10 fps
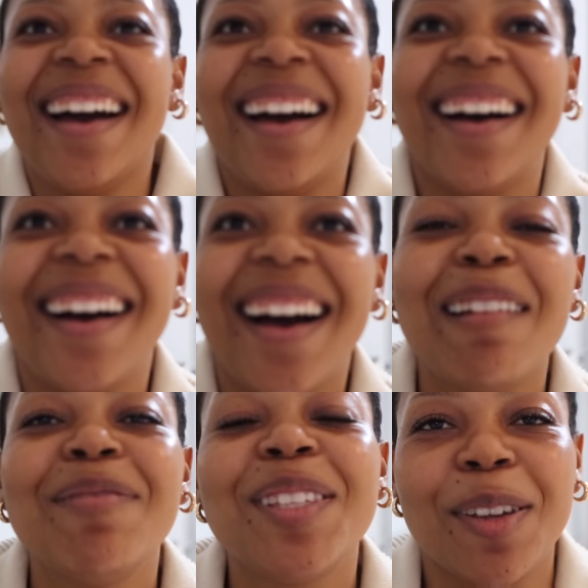
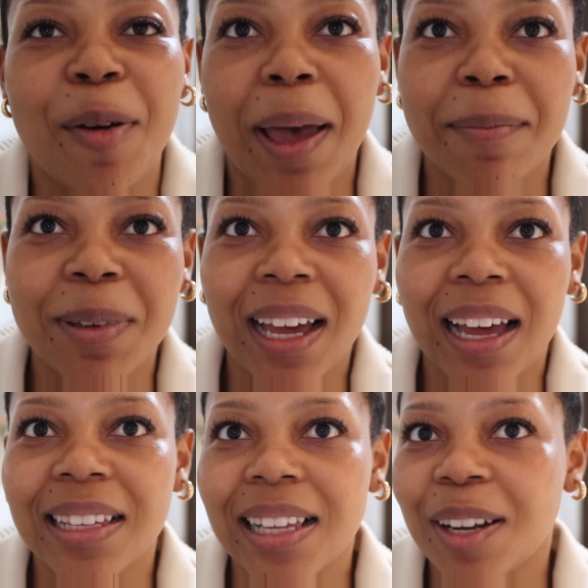I'm so happy,
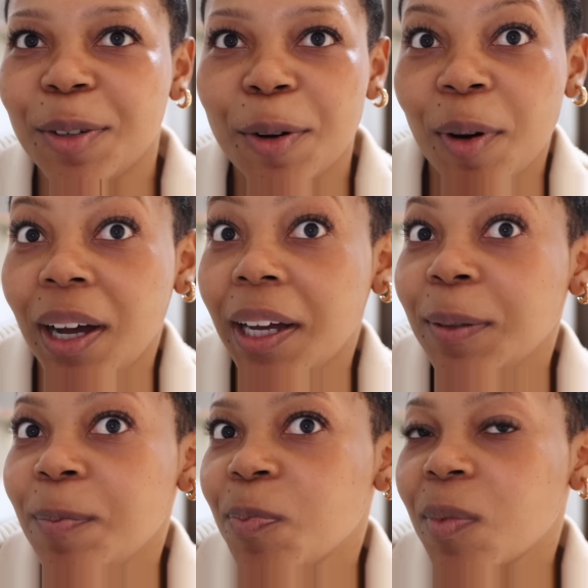guys. I don't know
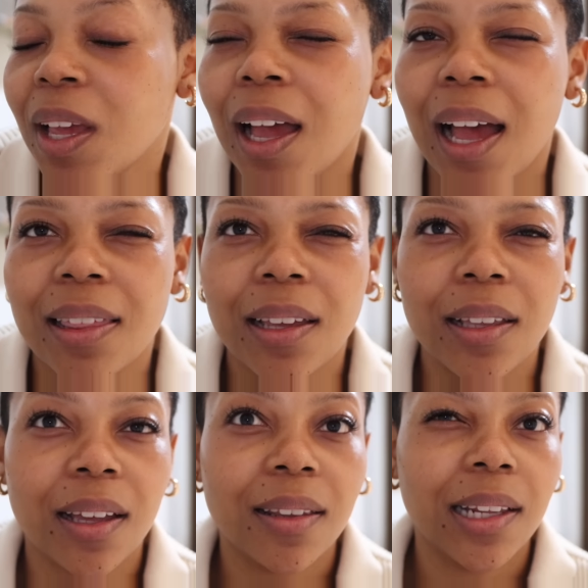why. I
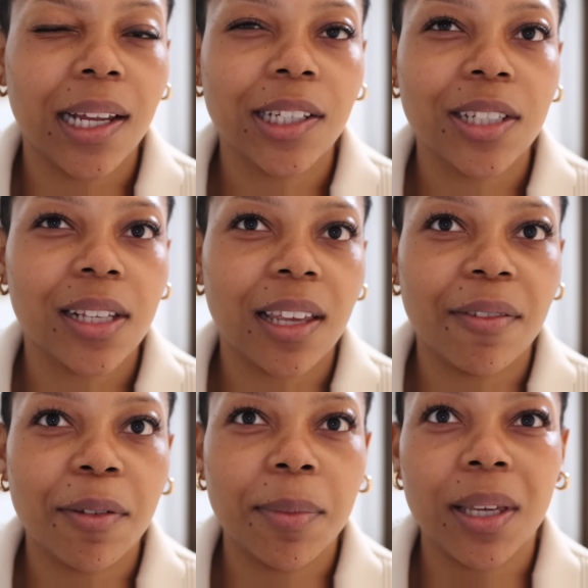think the lashes are
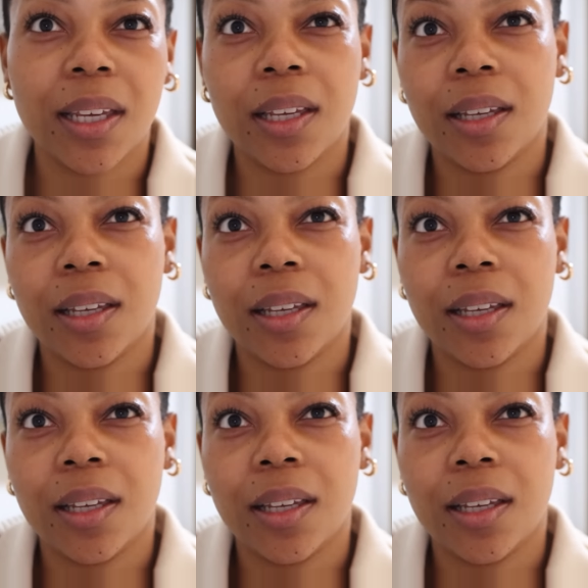giving me,